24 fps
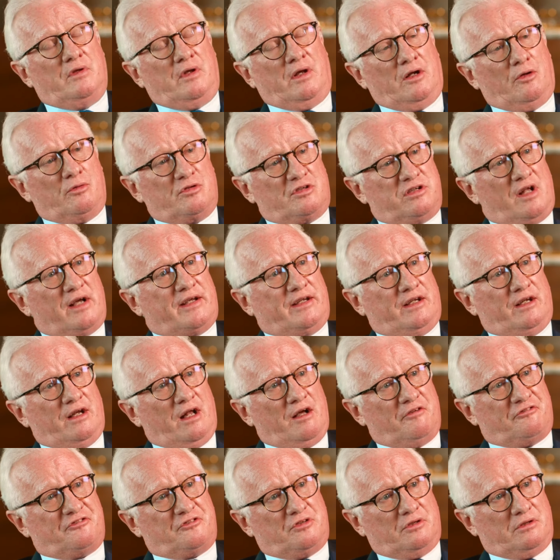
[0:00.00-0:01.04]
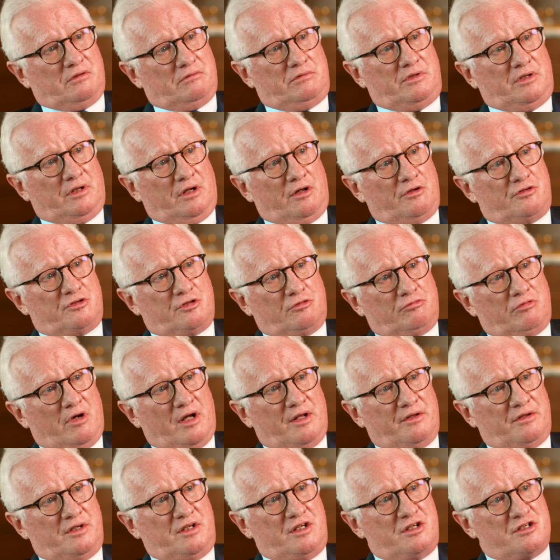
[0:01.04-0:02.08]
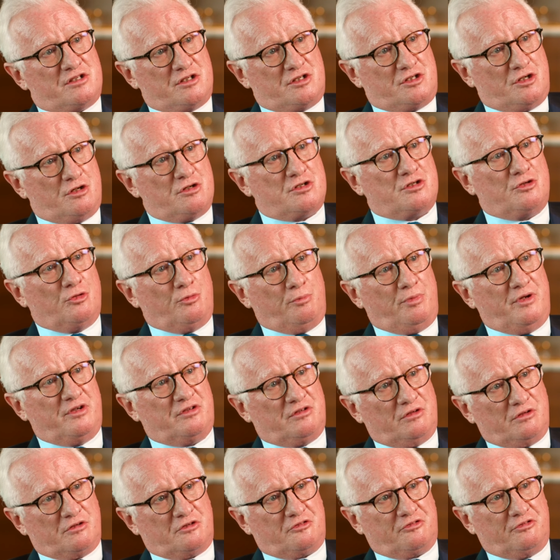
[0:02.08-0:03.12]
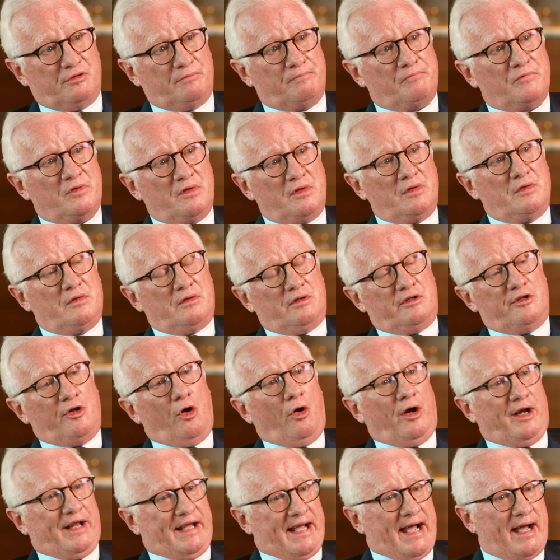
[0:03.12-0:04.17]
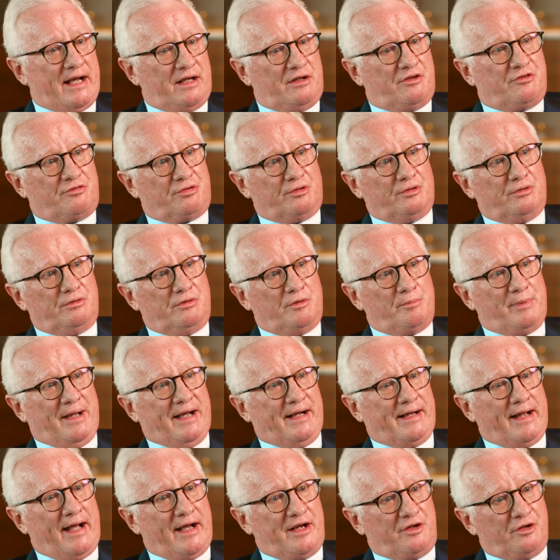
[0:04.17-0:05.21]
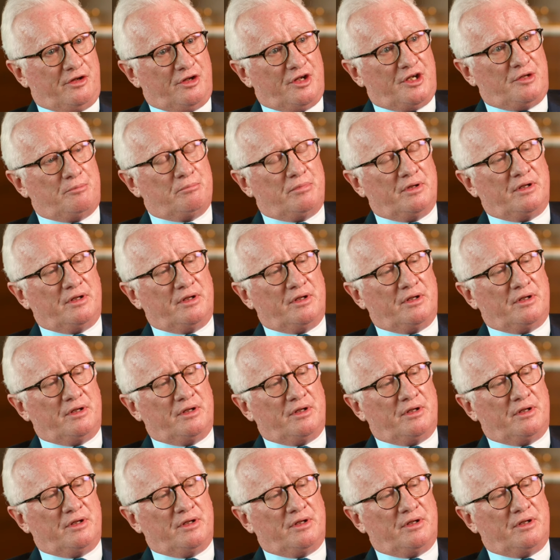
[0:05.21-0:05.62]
And I was lucky enough to, you know, to run the institutional business from 98 through about 18.